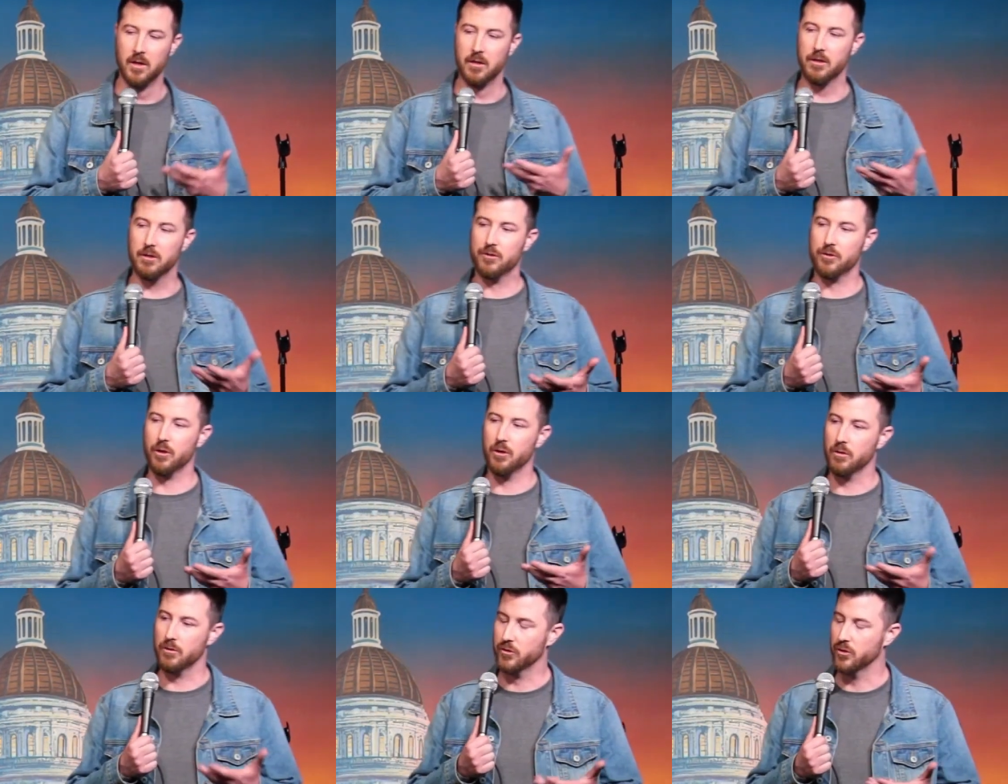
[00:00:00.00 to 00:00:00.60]
This
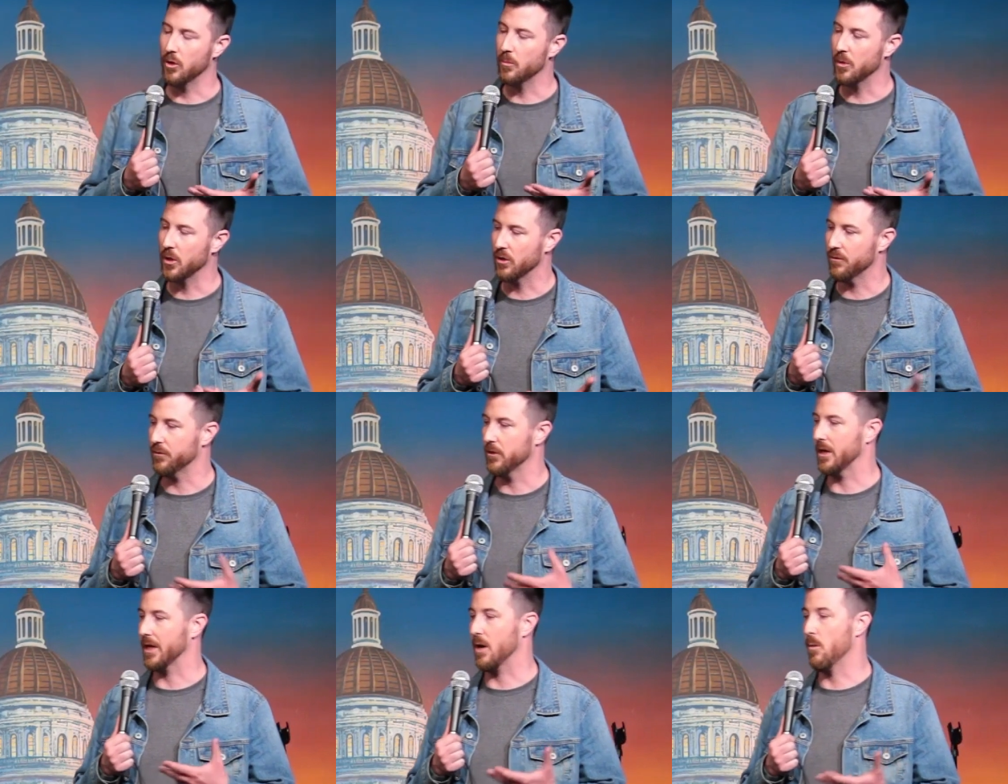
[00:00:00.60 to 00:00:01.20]
girl was so
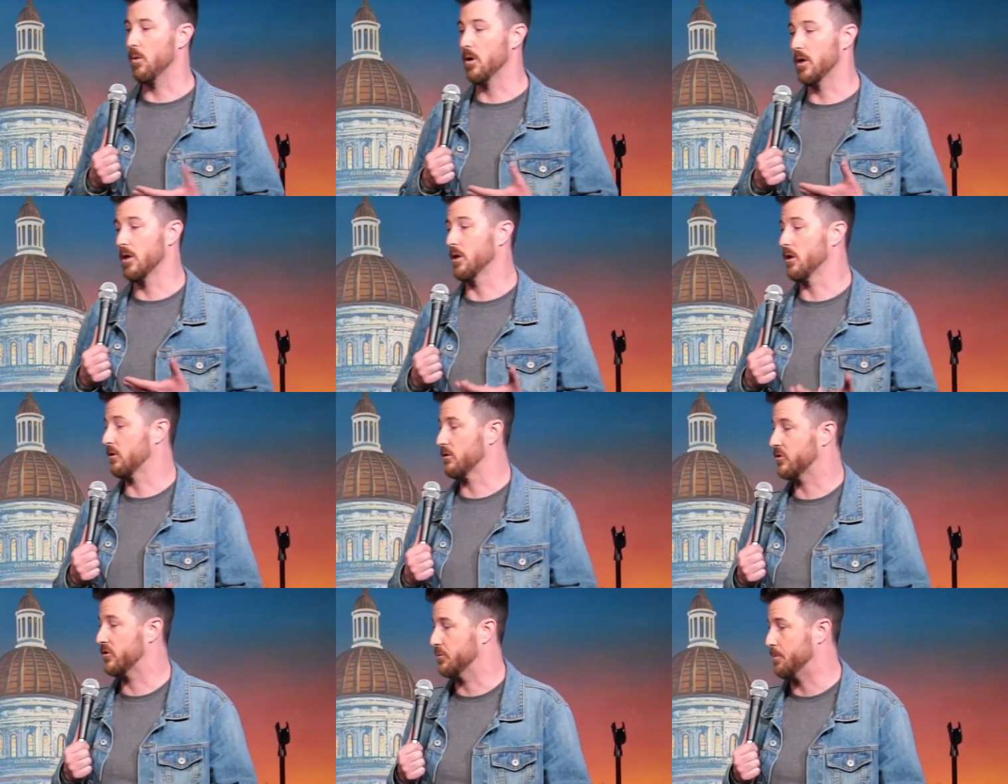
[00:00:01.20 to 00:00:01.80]
beautiful. Like, I wanted
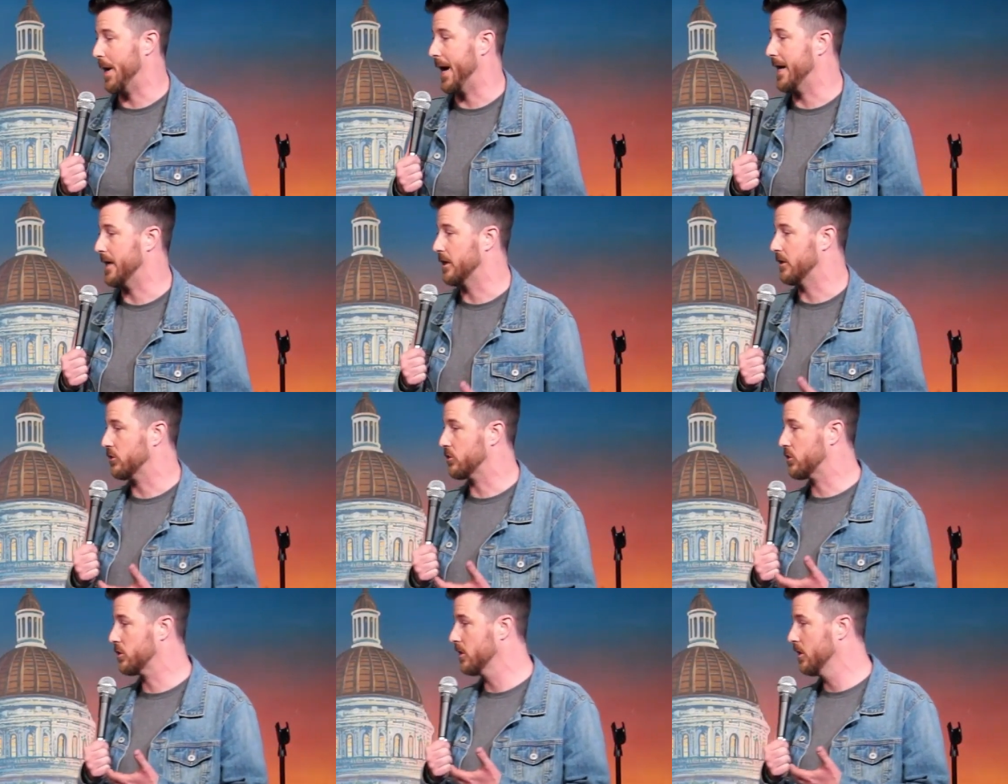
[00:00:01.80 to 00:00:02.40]
to learn
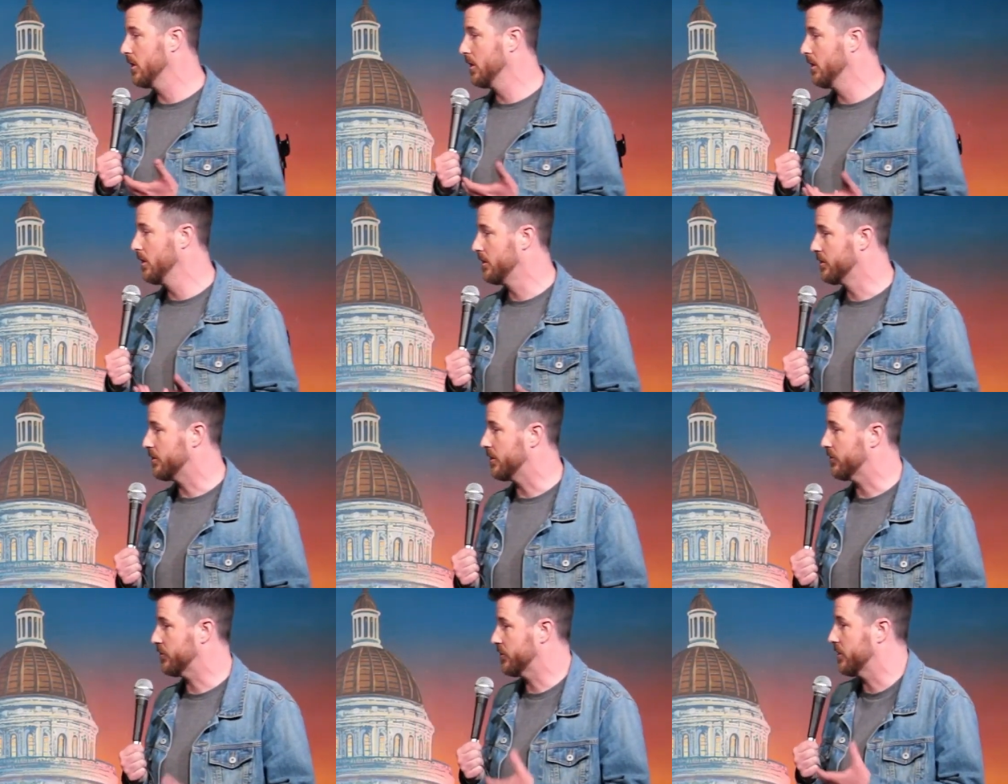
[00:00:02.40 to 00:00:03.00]
Spanish
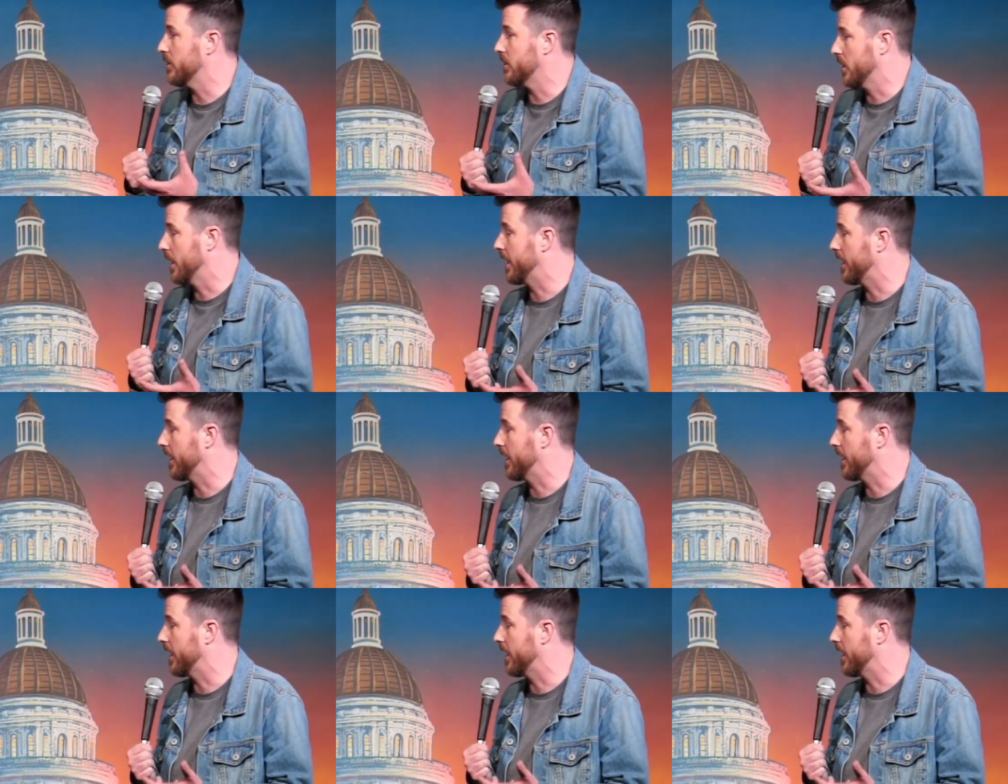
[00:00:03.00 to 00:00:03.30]
just to